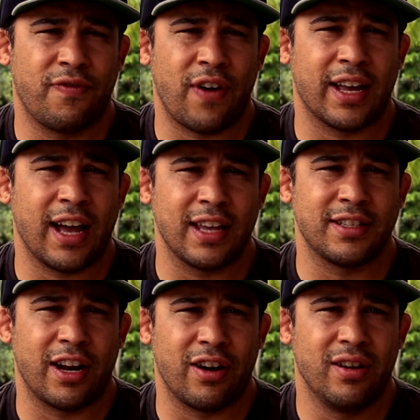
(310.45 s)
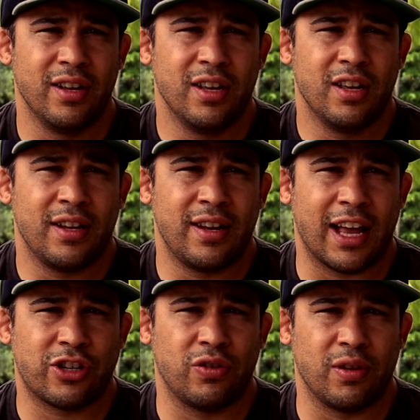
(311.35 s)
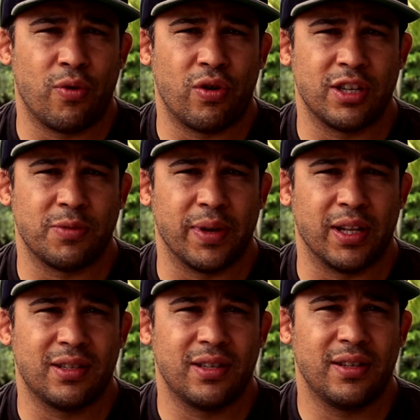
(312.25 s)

fight guys that are naturally more his built.